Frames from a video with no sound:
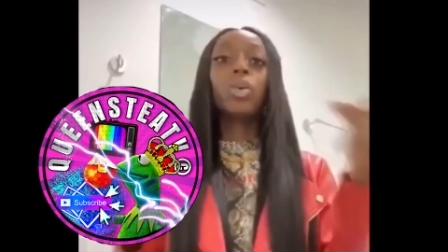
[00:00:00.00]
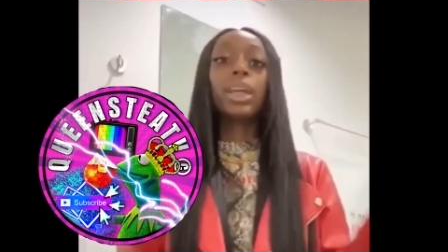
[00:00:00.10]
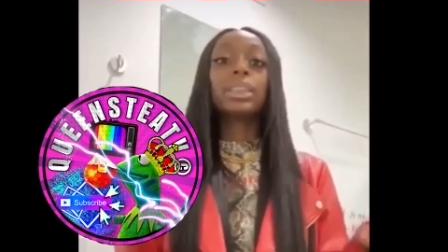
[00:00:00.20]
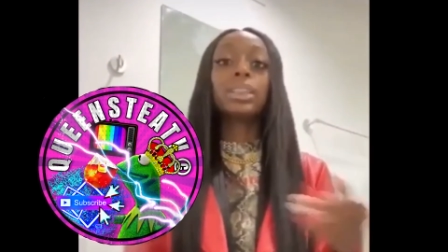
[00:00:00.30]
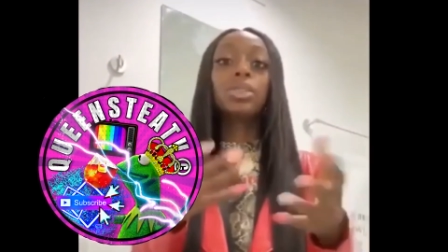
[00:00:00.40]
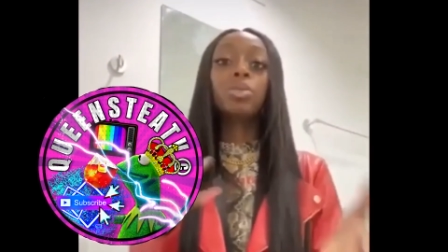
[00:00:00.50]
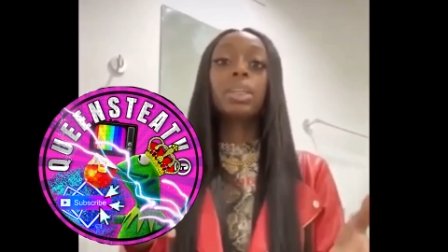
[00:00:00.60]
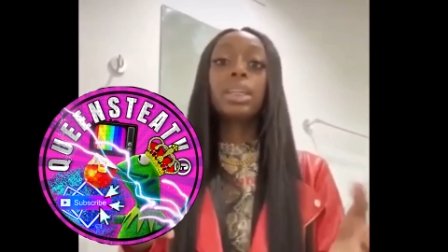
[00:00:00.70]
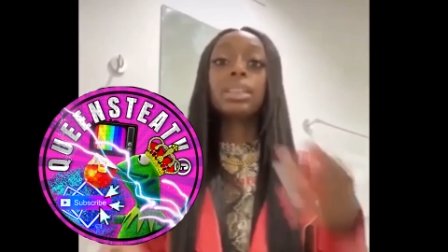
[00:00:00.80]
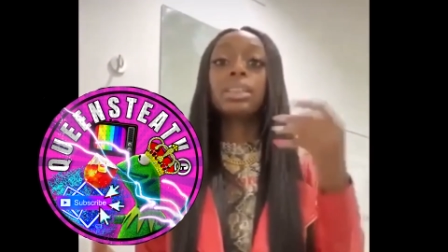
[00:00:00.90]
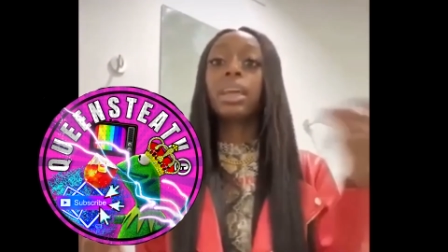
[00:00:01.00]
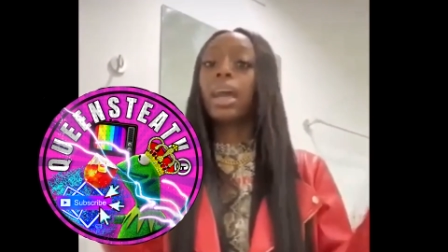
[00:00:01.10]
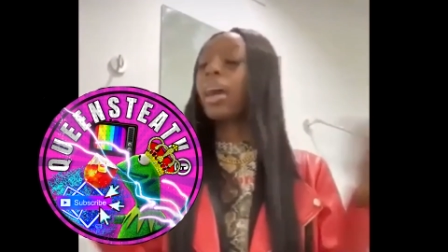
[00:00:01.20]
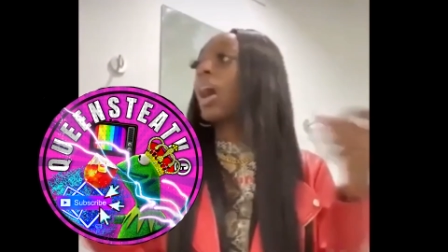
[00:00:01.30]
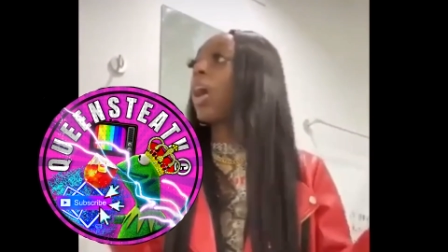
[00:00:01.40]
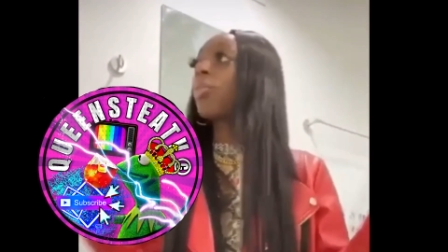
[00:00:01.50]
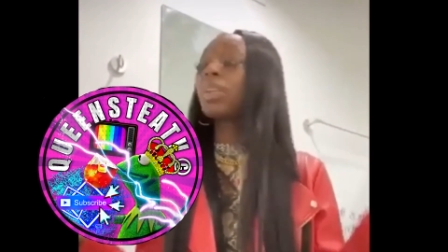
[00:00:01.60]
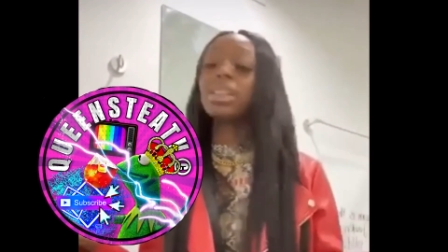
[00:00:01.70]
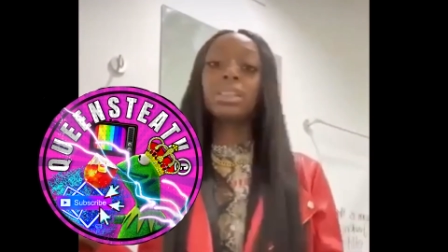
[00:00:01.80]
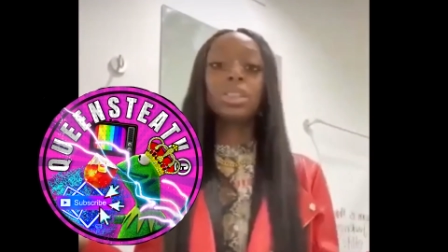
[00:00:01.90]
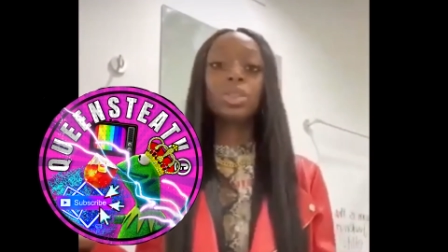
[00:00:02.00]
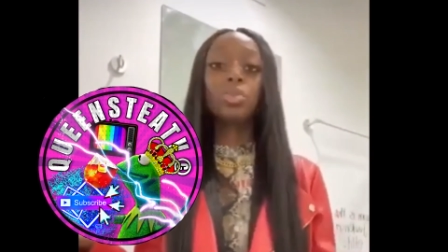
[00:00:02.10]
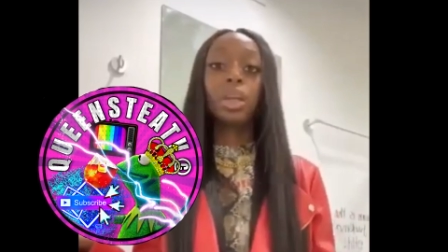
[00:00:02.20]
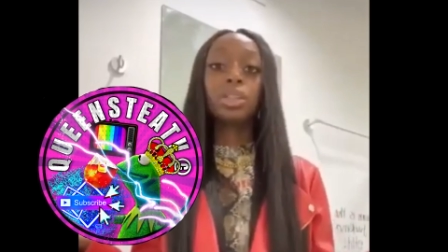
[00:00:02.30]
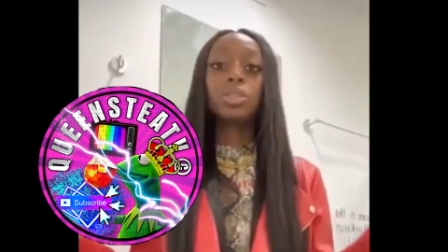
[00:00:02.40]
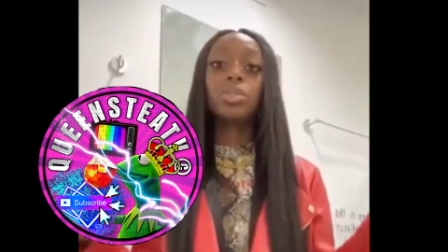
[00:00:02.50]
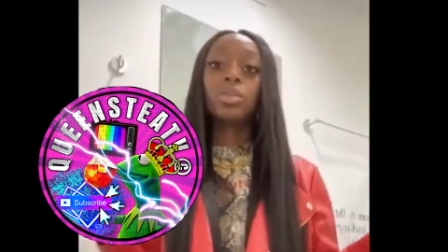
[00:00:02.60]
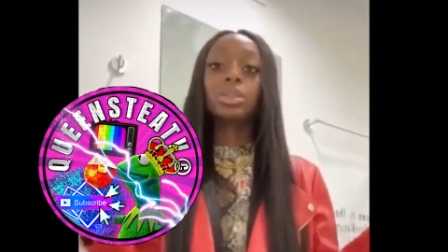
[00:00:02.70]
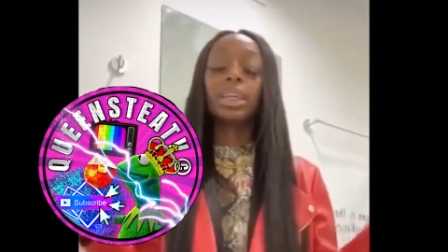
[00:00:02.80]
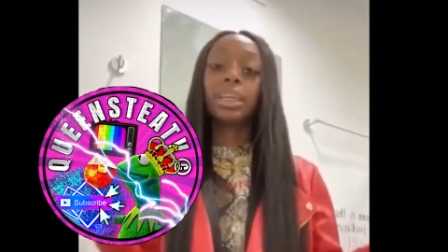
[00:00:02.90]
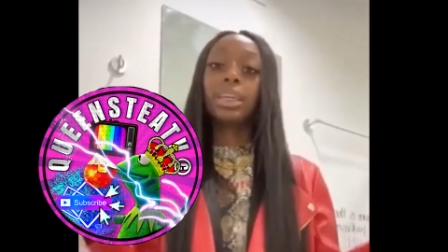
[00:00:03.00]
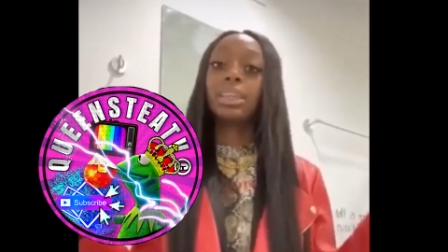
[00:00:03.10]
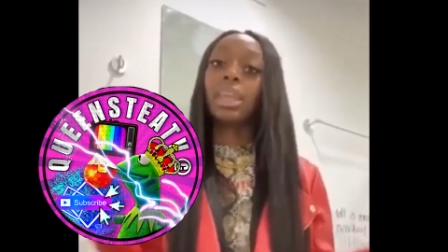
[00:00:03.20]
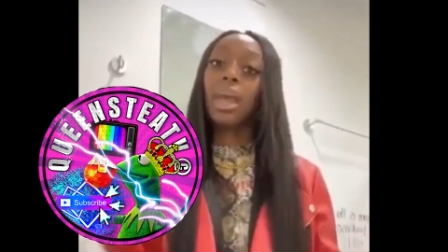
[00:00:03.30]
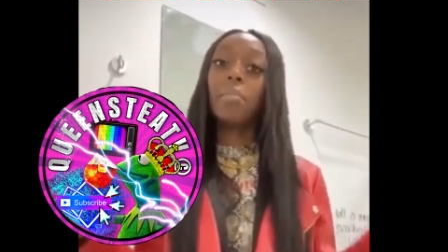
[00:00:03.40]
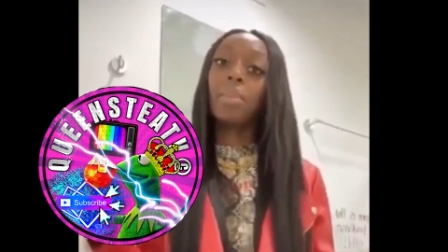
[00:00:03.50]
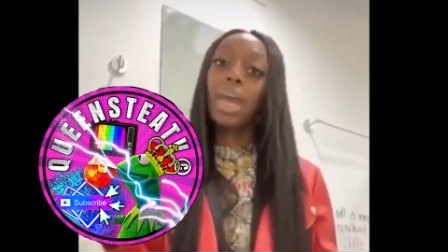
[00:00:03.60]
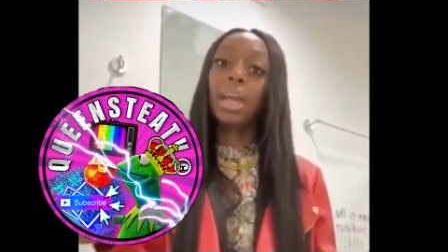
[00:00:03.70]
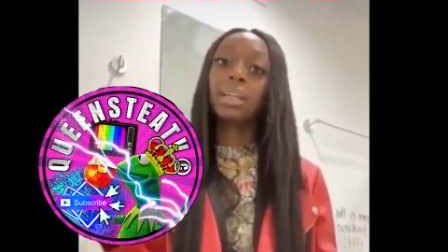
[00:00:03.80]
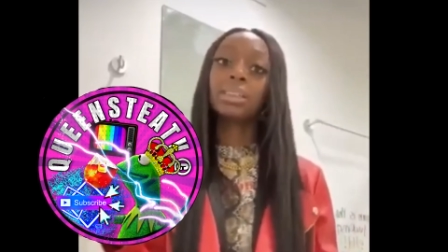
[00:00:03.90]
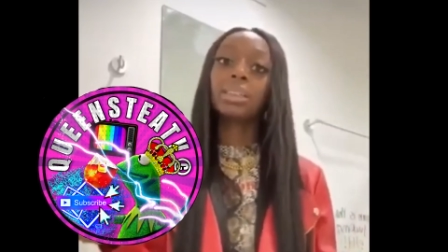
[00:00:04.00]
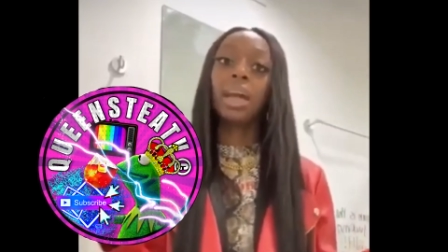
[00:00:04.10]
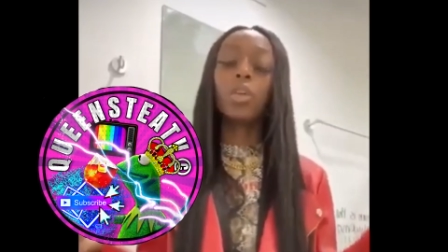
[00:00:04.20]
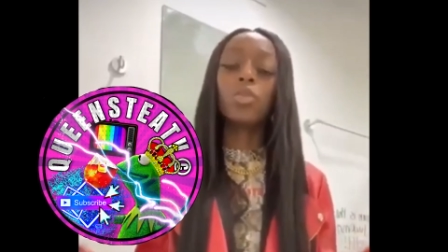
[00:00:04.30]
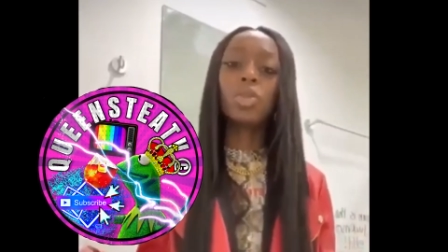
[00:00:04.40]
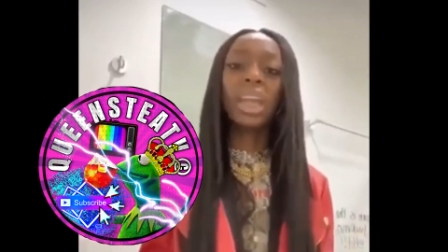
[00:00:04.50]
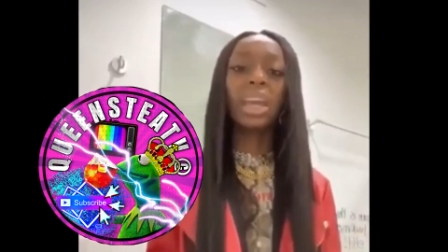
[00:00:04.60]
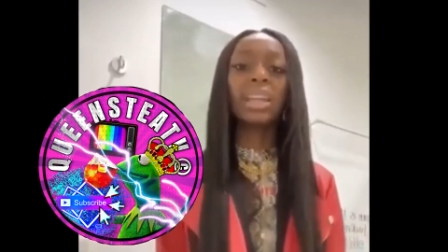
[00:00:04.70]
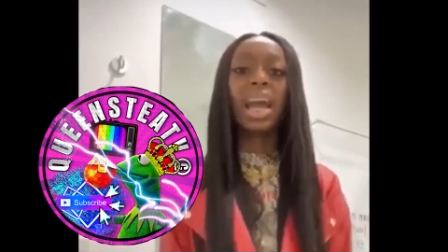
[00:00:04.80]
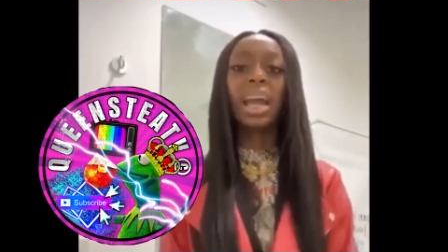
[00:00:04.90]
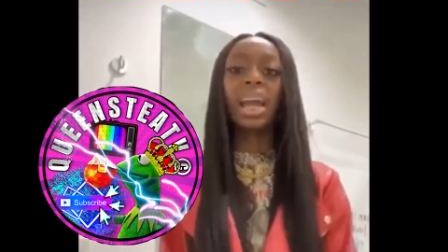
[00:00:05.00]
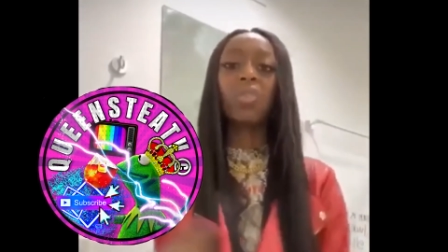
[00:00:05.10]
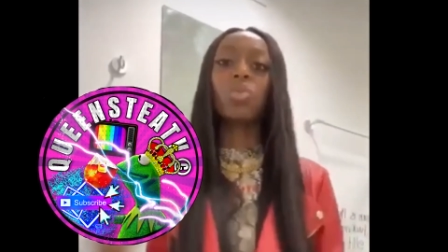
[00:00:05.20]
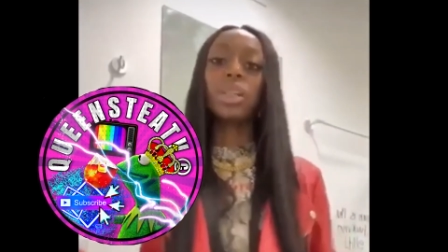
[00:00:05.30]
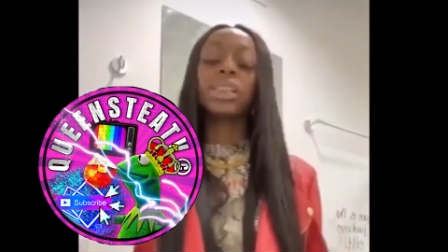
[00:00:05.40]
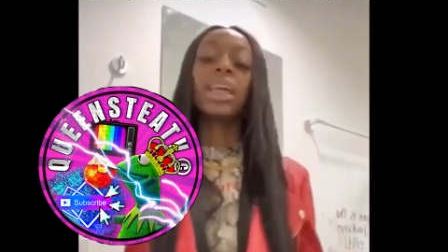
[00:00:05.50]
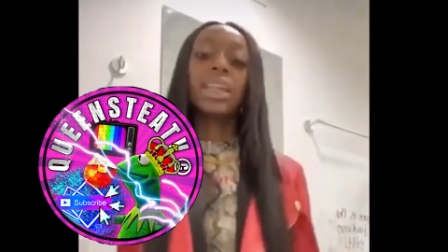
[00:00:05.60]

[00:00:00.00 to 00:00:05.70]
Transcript: quick to do this over this situation, you know what I'm saying, get that mad because it's like, oh yeah, now I got a voice.